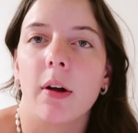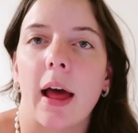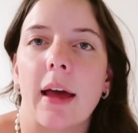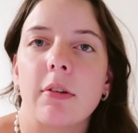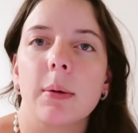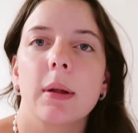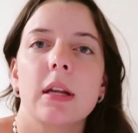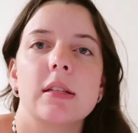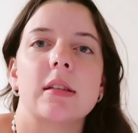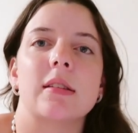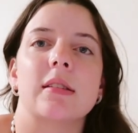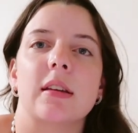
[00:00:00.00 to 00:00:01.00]
everybody's
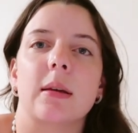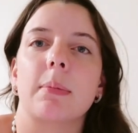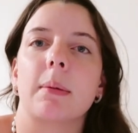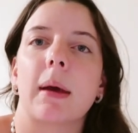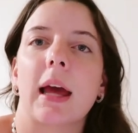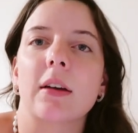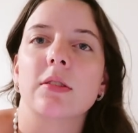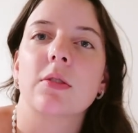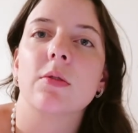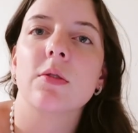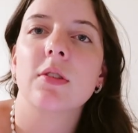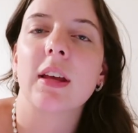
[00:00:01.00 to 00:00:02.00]
asleep in my
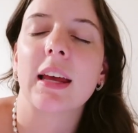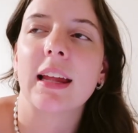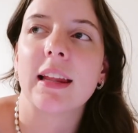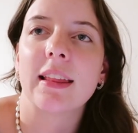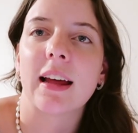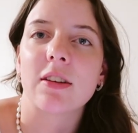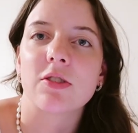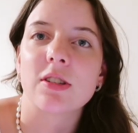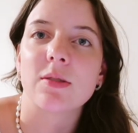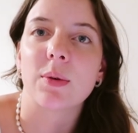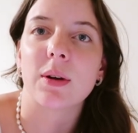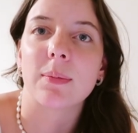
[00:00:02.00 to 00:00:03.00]
household, and that's
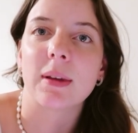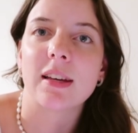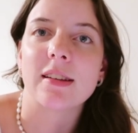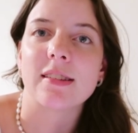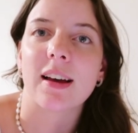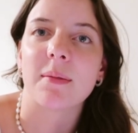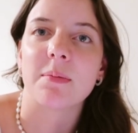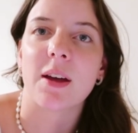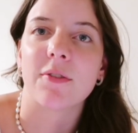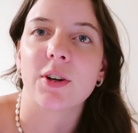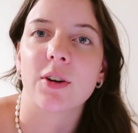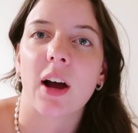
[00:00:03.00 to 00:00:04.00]
just weird because
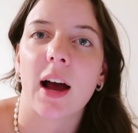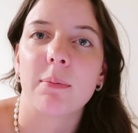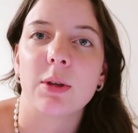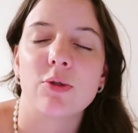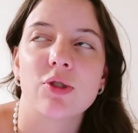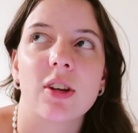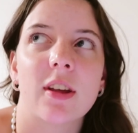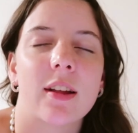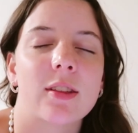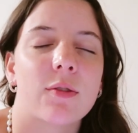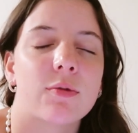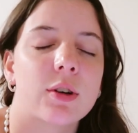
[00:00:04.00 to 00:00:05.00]
I'm usually
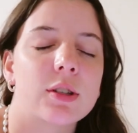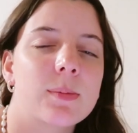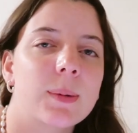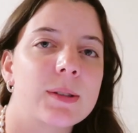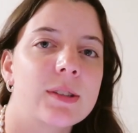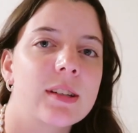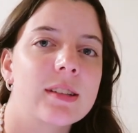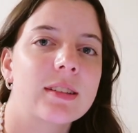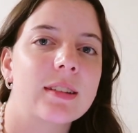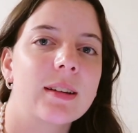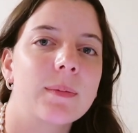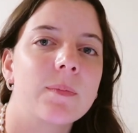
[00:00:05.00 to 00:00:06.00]
like the first person
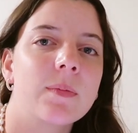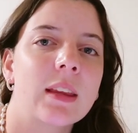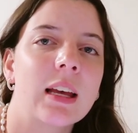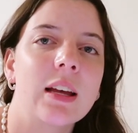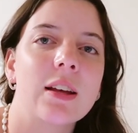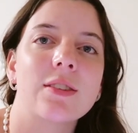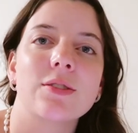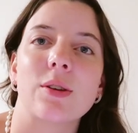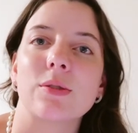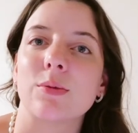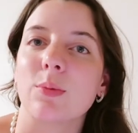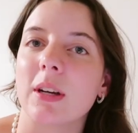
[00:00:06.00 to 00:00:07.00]
asleep, so
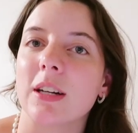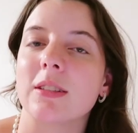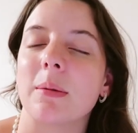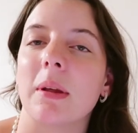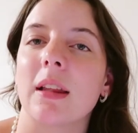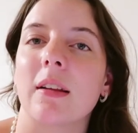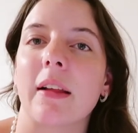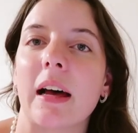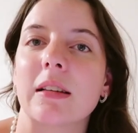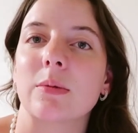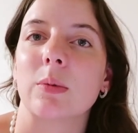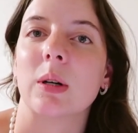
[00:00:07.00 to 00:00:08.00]
it's weird to be the
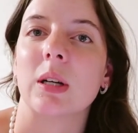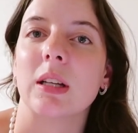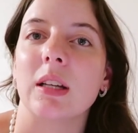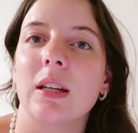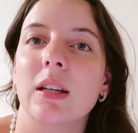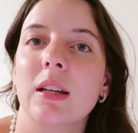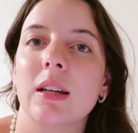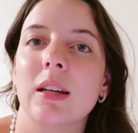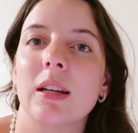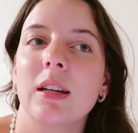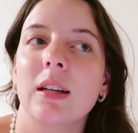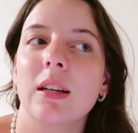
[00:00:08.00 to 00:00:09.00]
last one
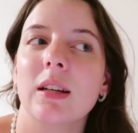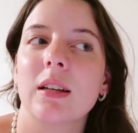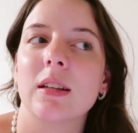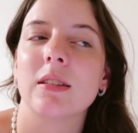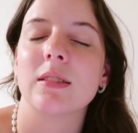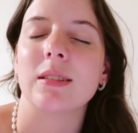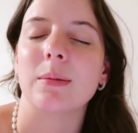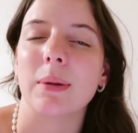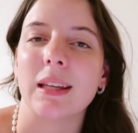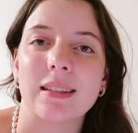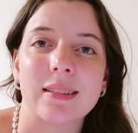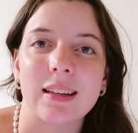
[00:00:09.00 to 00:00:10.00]
to
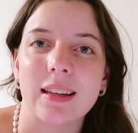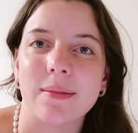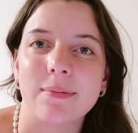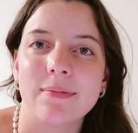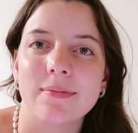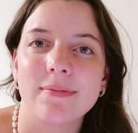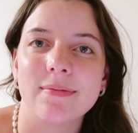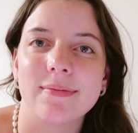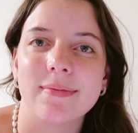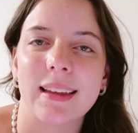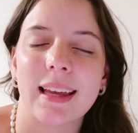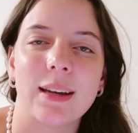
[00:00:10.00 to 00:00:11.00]
be asleep.
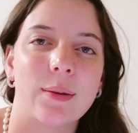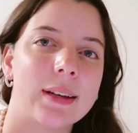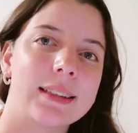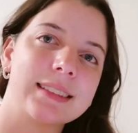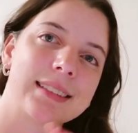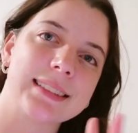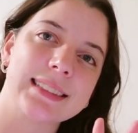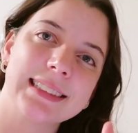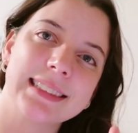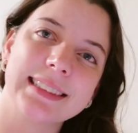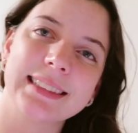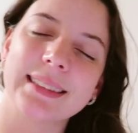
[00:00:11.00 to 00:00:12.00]
Anyways,
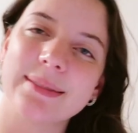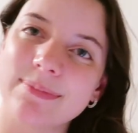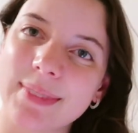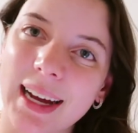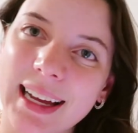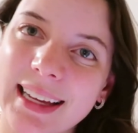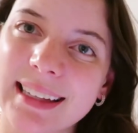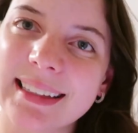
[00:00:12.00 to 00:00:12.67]
bye.